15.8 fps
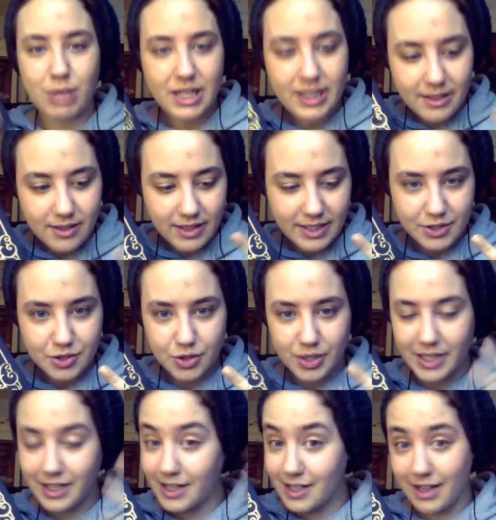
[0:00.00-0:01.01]
The political
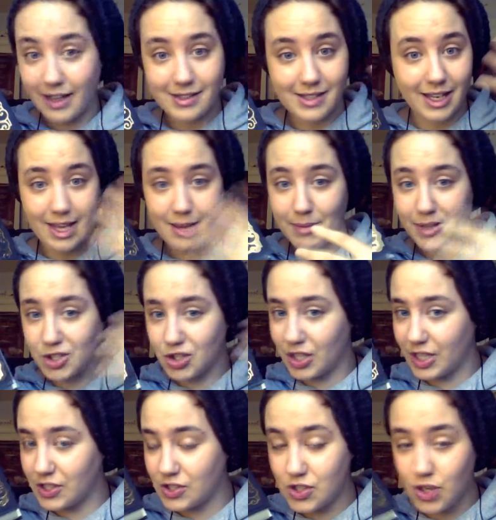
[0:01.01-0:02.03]
intrigue, as I keep
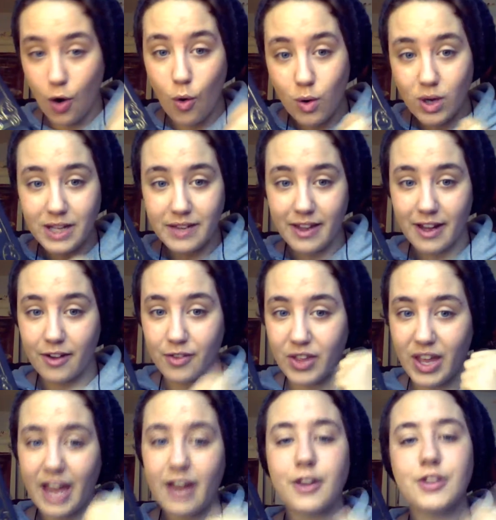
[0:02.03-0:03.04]
mentioning, is totally there.